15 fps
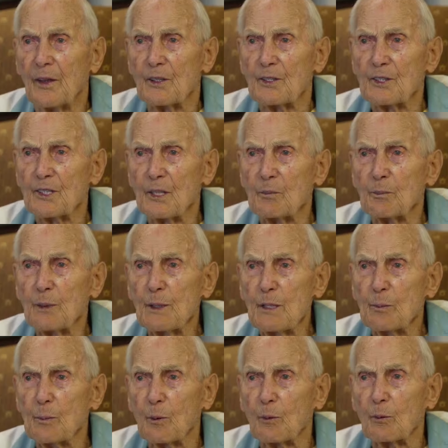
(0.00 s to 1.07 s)
There's some
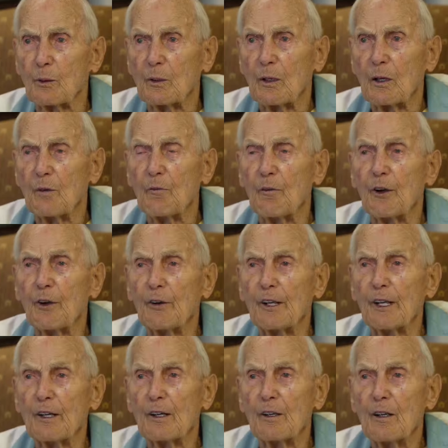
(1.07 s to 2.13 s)
people,
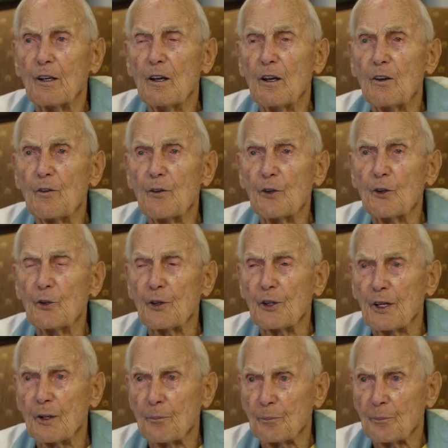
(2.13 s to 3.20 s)
very few
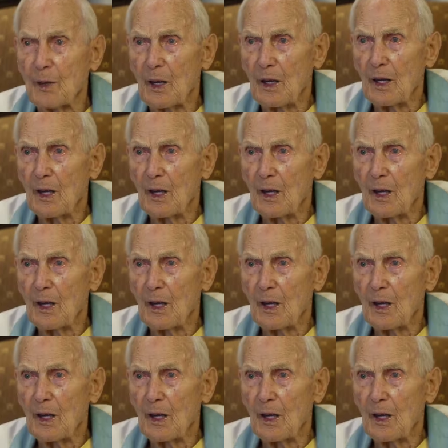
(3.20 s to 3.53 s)
of them,